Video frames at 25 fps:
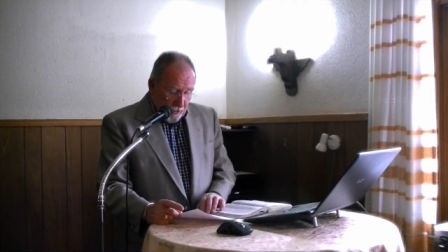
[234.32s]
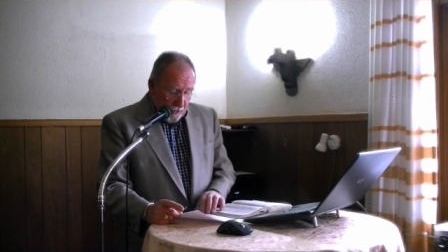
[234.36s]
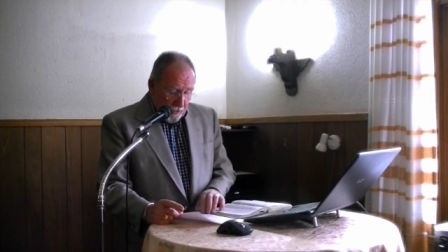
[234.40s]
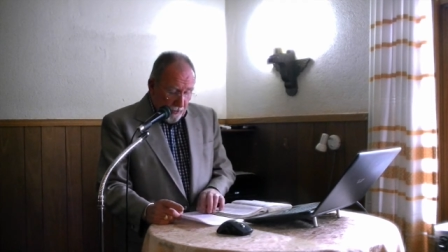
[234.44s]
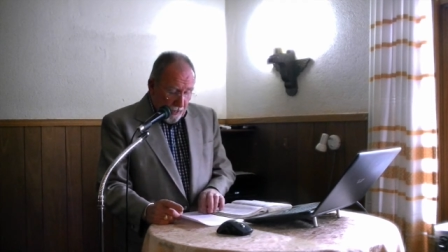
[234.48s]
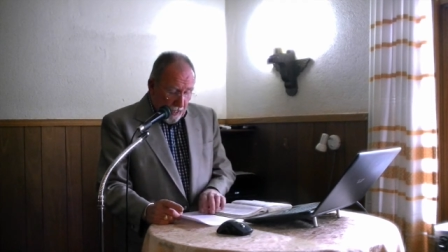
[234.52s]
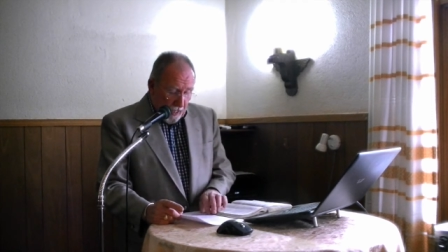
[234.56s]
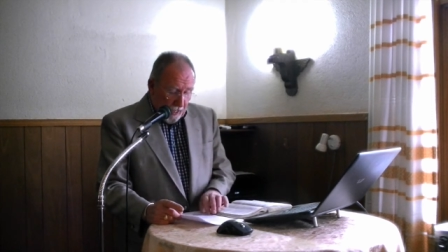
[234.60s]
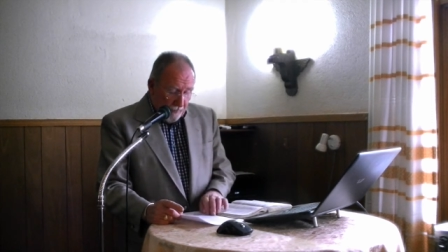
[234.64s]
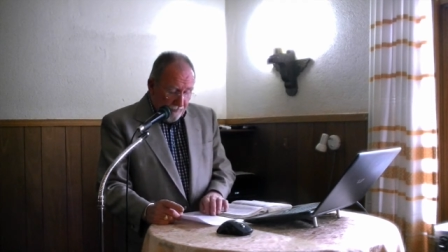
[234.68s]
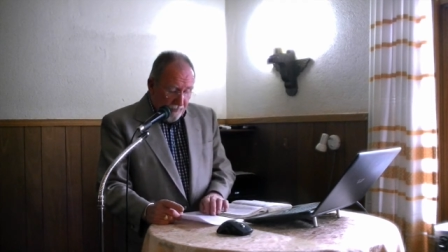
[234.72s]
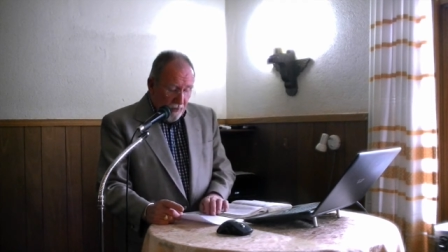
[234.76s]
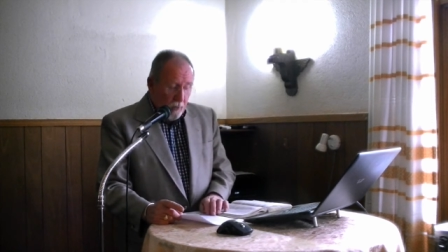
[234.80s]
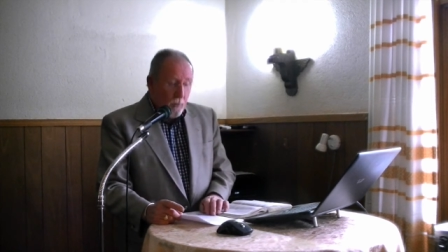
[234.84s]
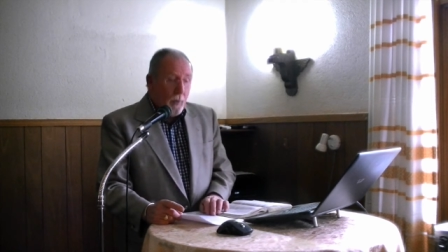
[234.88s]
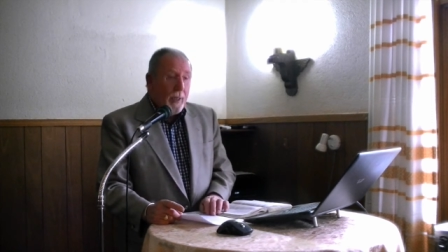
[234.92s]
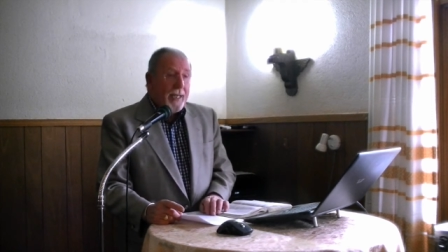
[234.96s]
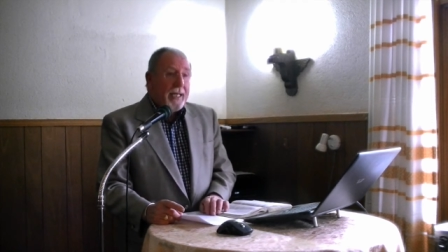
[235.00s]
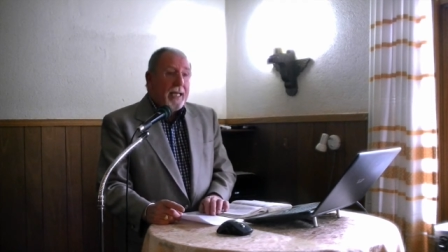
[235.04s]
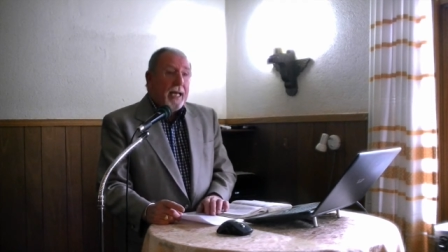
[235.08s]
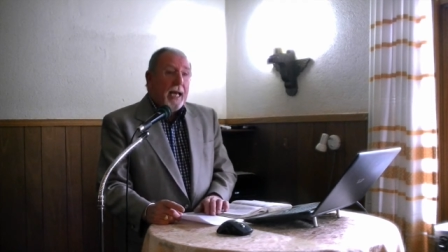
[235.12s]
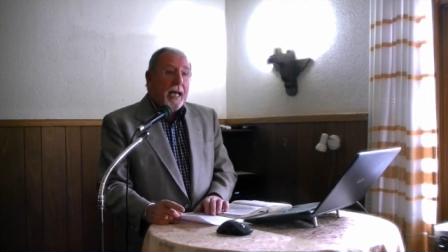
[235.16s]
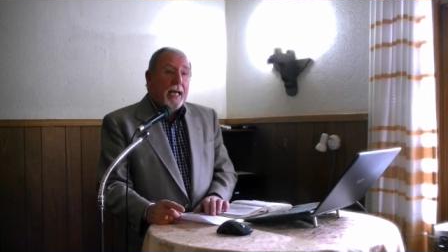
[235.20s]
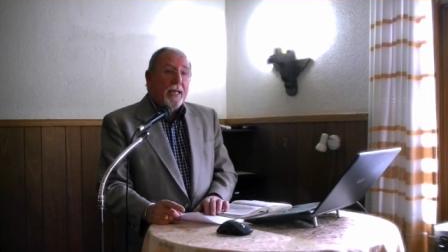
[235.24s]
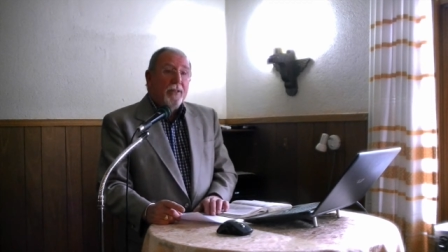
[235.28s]
to have the
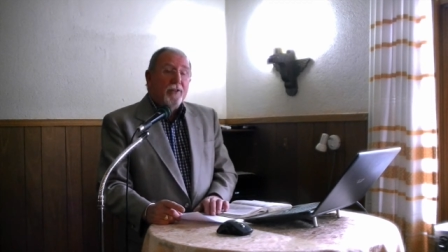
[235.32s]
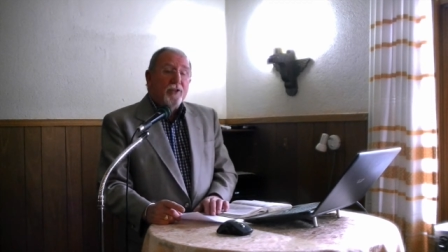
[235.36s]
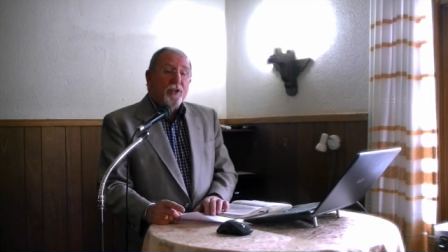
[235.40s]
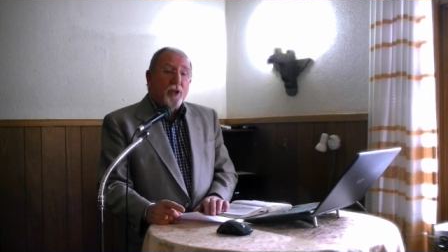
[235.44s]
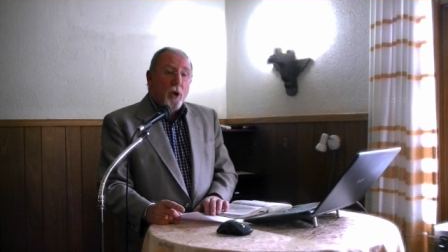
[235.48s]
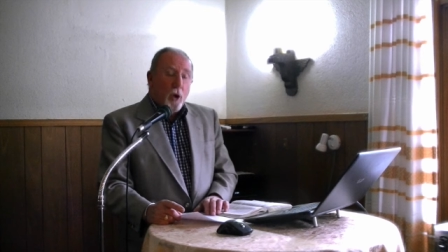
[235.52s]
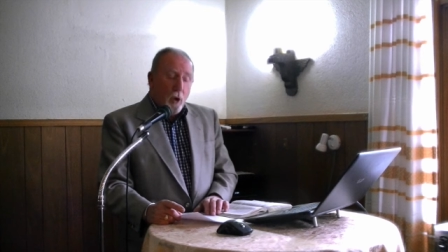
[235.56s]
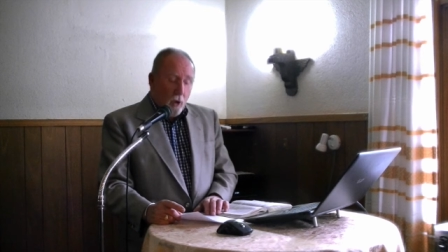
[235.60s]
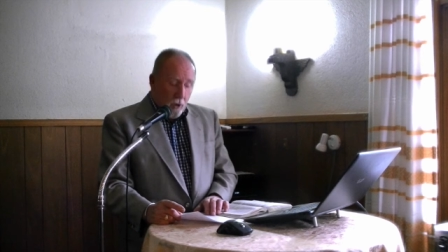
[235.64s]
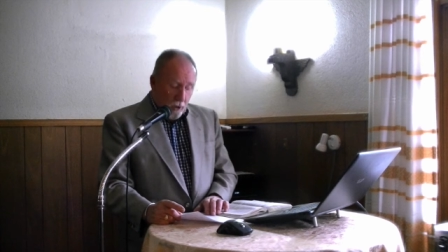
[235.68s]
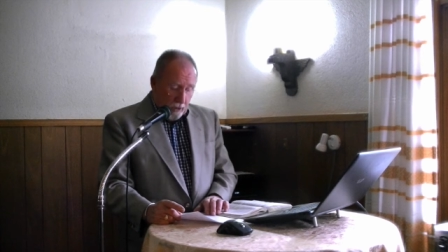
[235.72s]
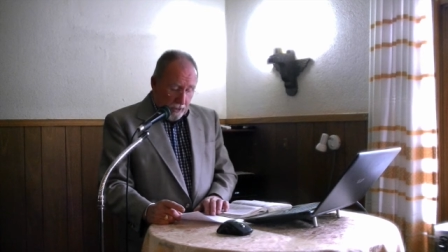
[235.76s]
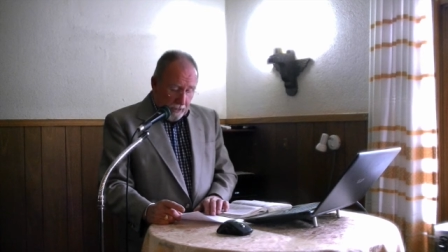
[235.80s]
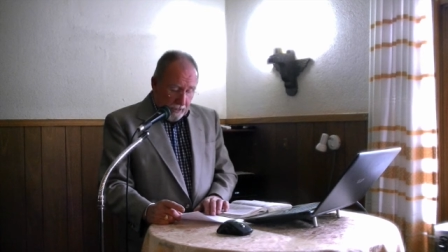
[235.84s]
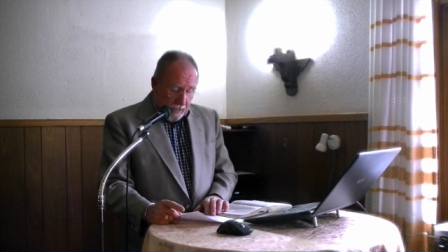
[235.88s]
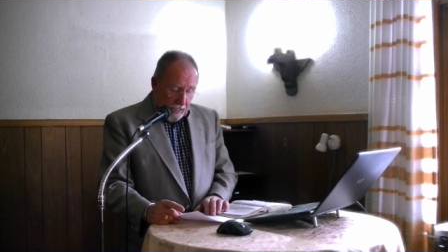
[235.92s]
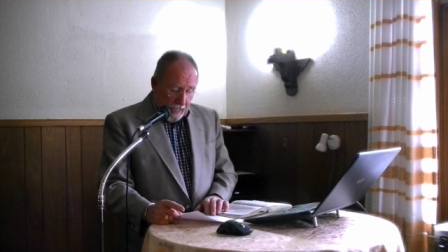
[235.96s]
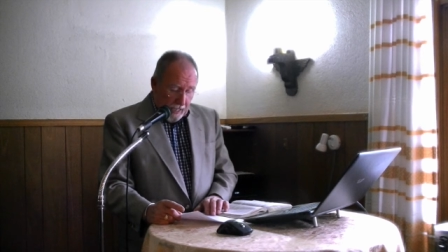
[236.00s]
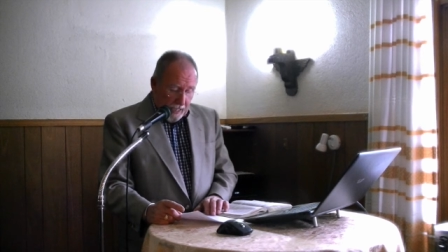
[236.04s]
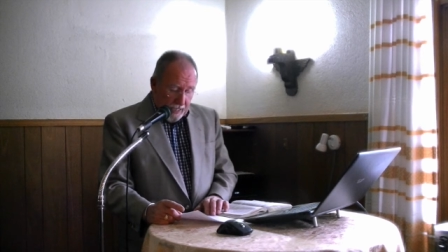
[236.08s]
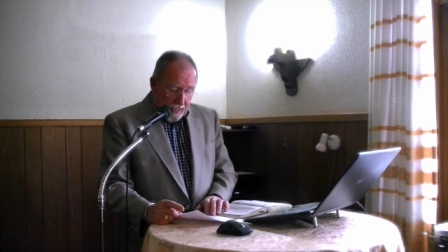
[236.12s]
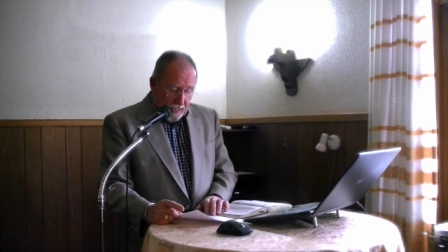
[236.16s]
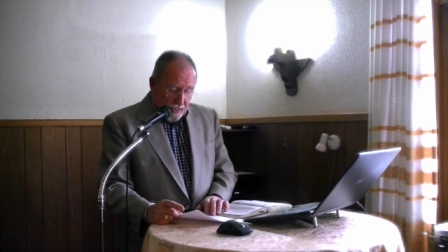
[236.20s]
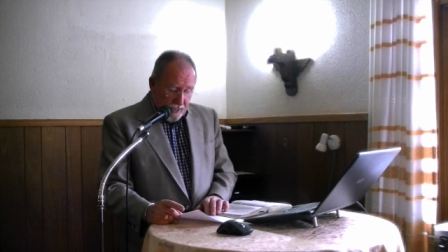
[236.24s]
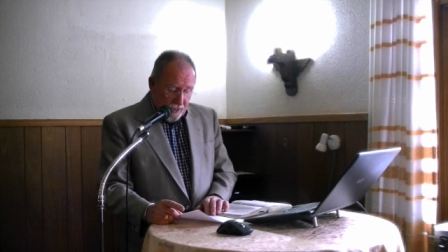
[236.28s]
weekends
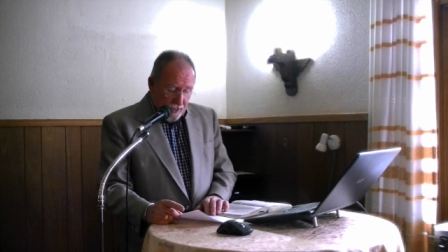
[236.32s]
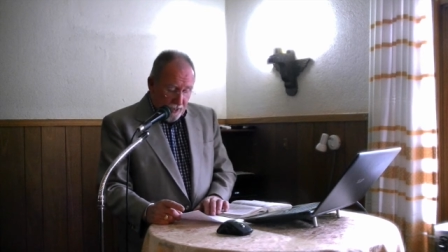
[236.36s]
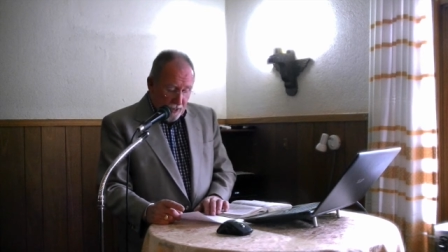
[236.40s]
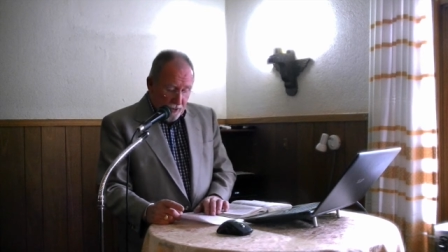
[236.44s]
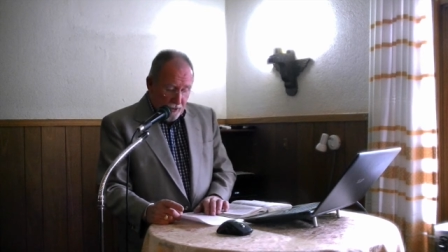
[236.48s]
organized